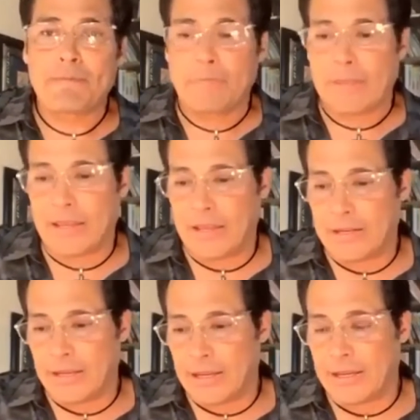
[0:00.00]

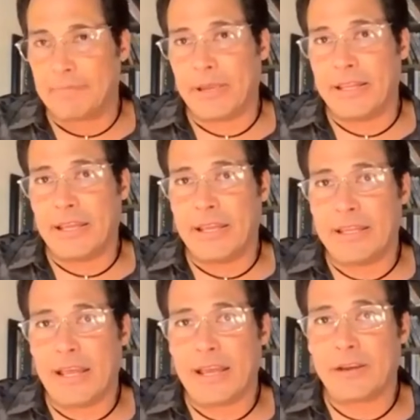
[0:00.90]
And
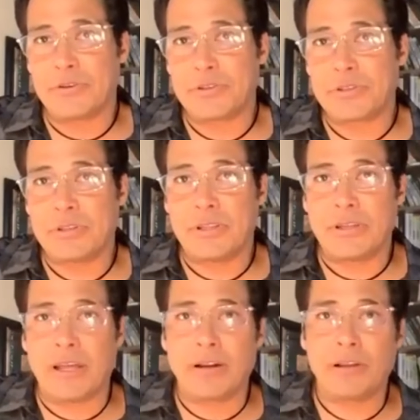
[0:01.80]
that goes
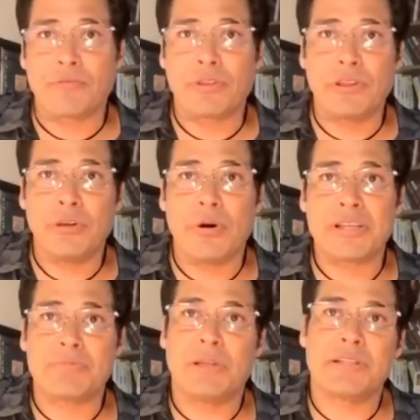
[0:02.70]
not only for the
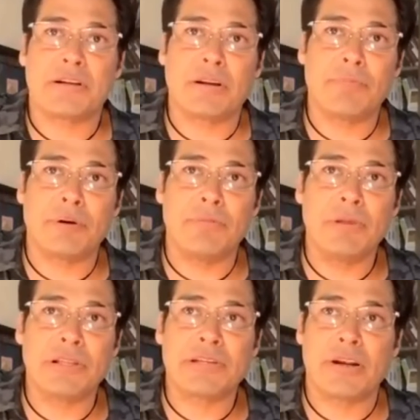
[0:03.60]
U.S. military, but
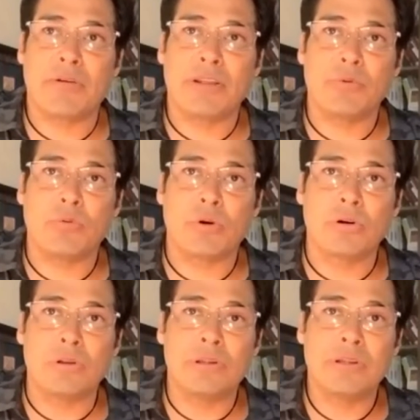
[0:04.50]
military around the
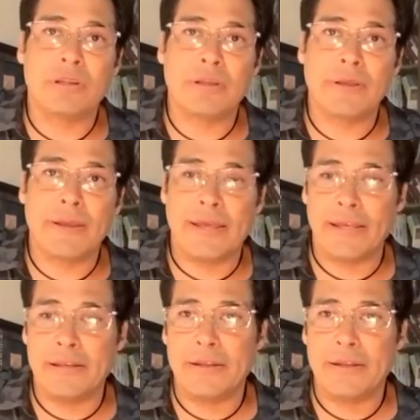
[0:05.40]
world. And